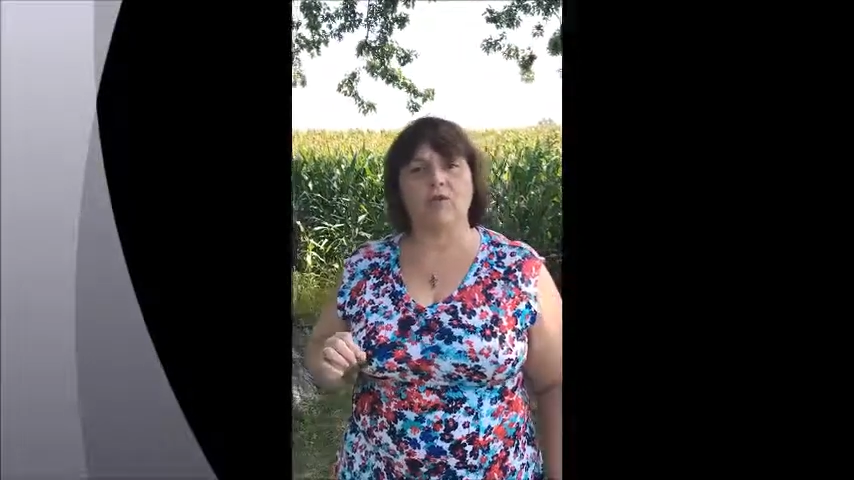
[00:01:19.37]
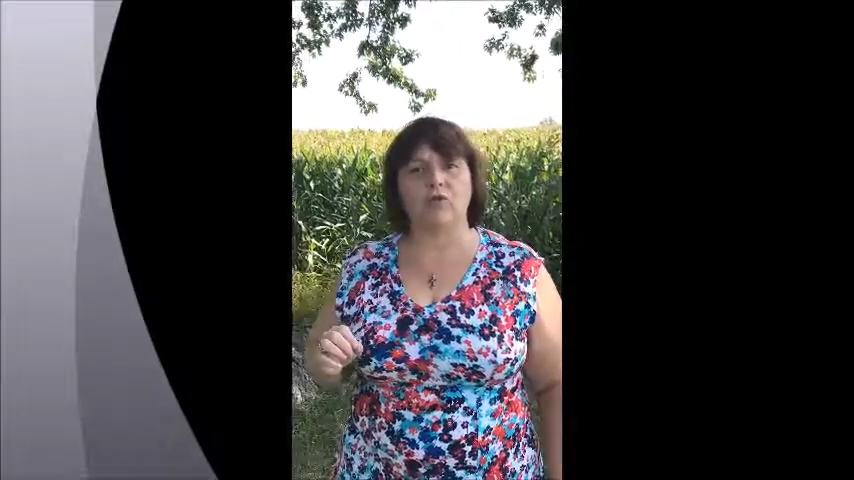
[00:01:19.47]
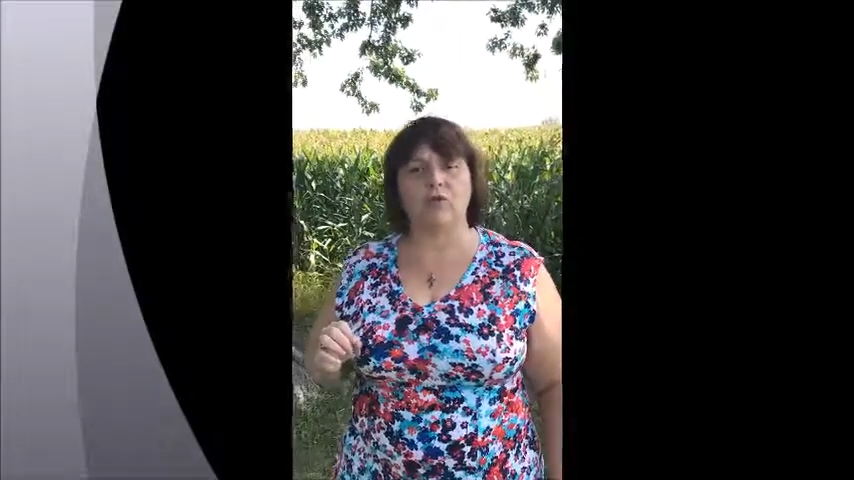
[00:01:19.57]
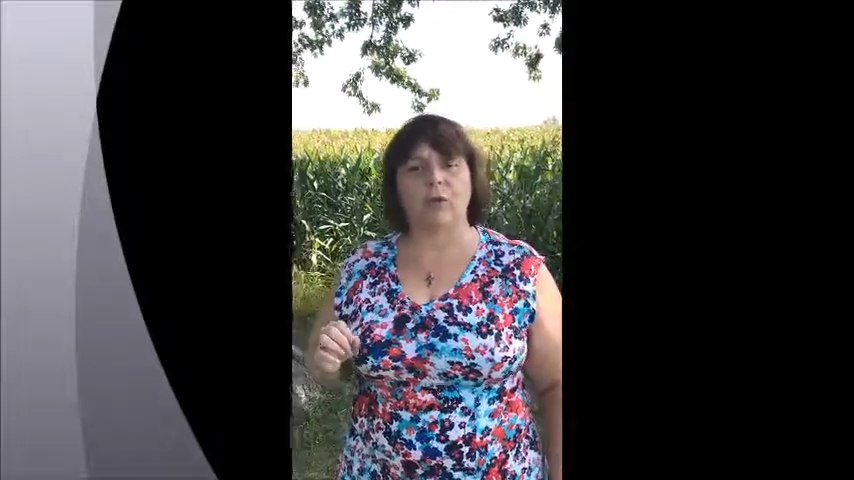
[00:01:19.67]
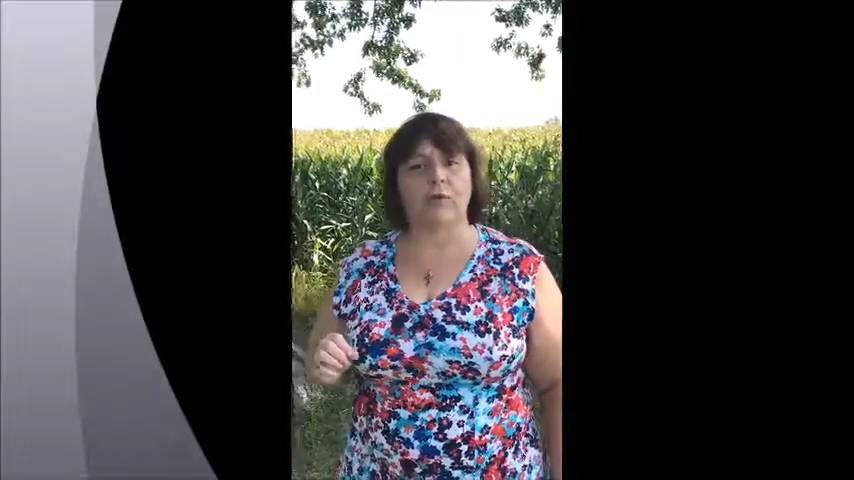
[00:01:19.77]

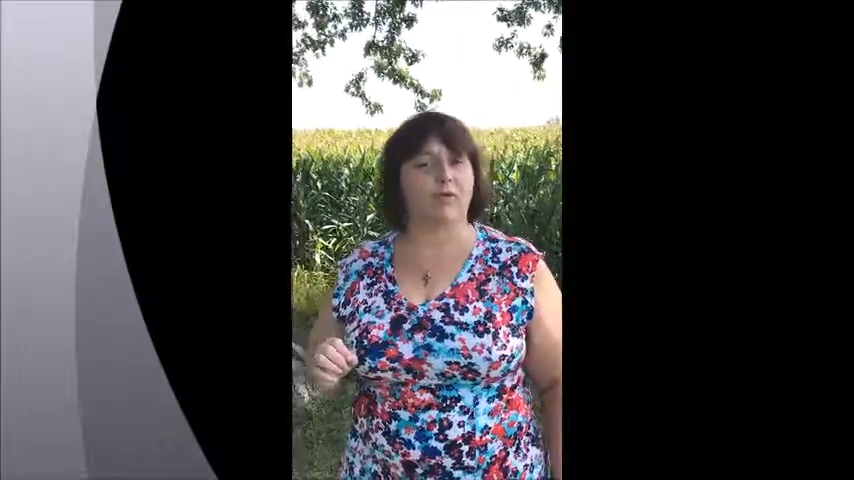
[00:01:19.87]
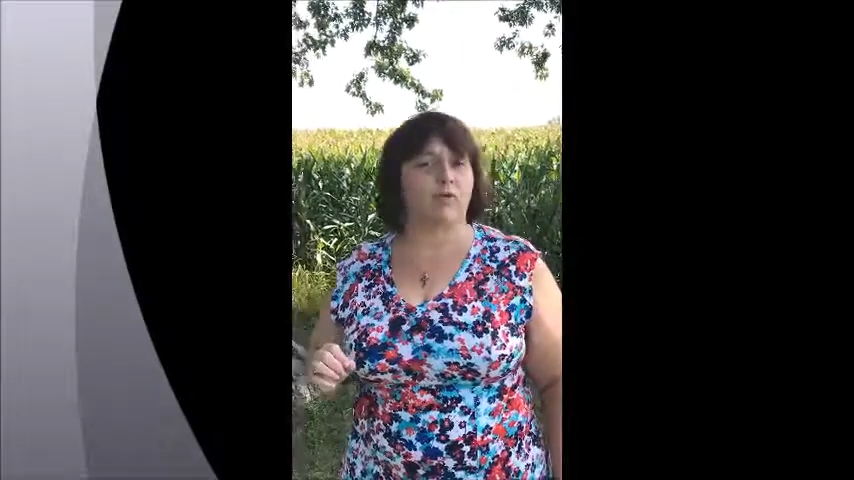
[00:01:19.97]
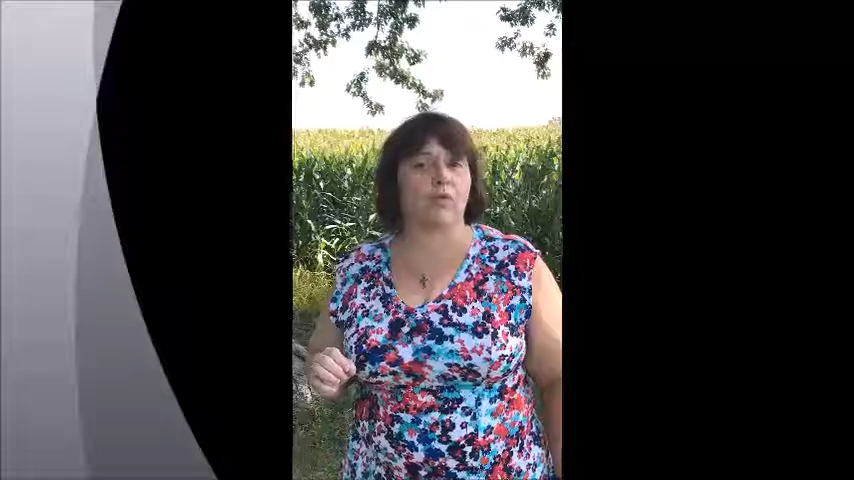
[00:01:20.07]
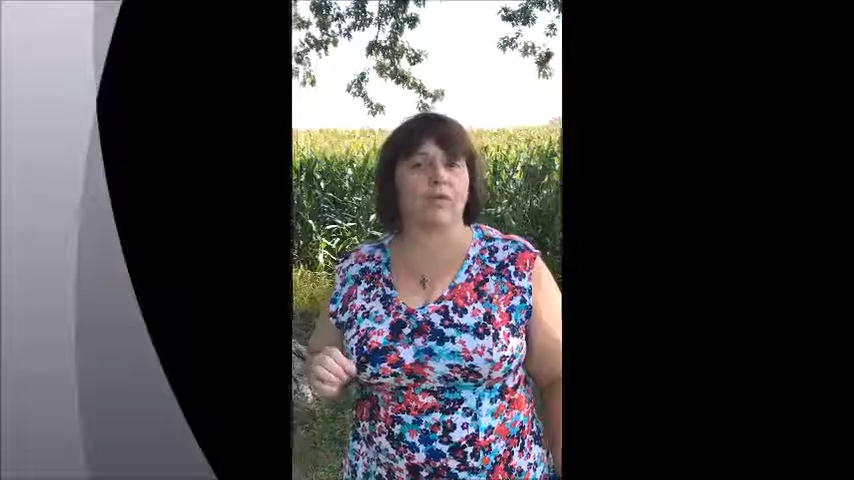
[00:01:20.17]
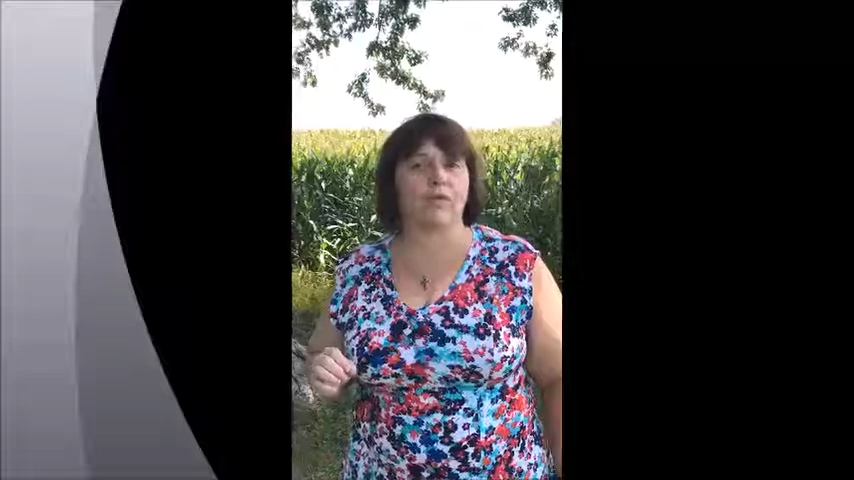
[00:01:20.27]
to public
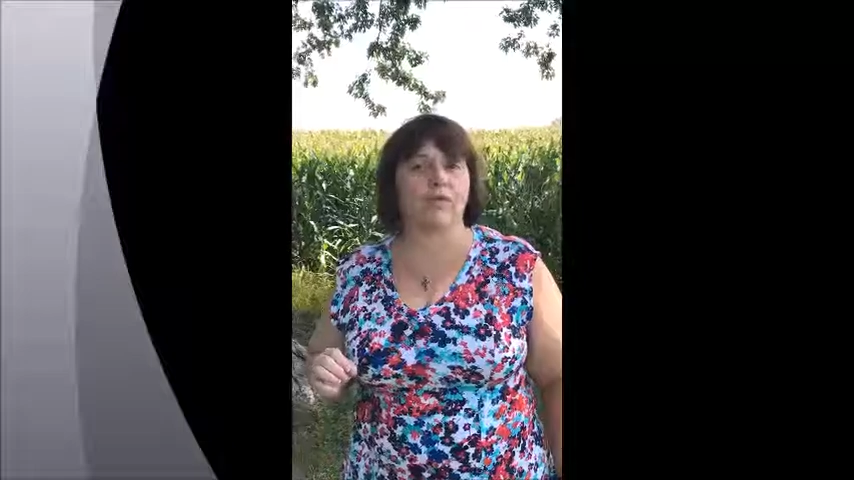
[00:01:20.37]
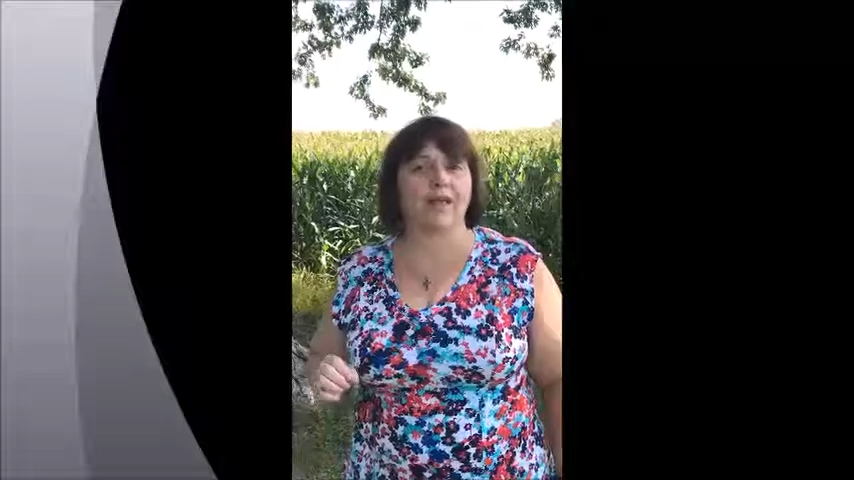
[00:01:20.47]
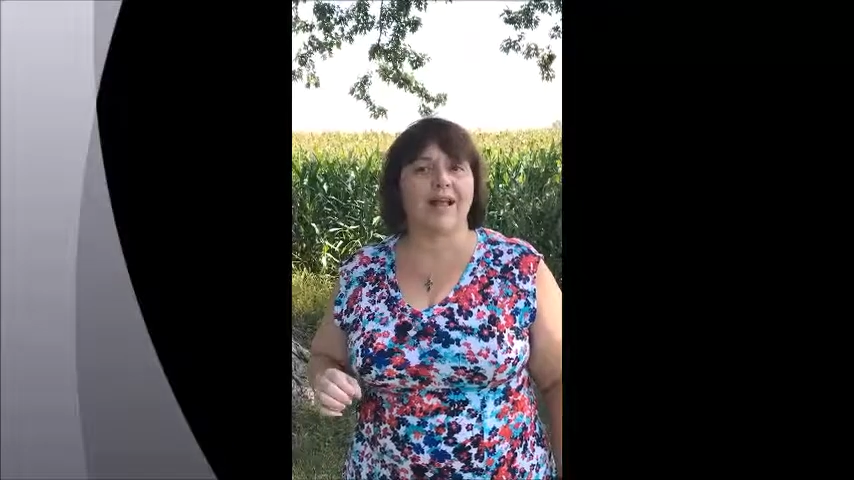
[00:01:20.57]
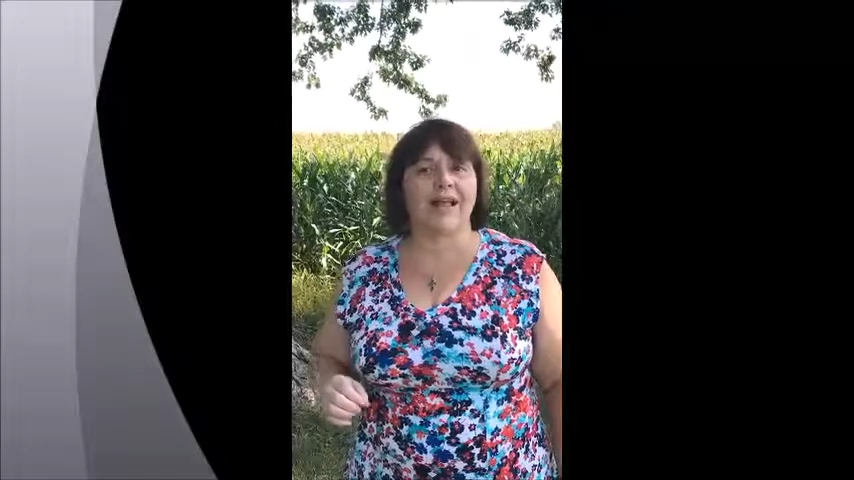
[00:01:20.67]
schools.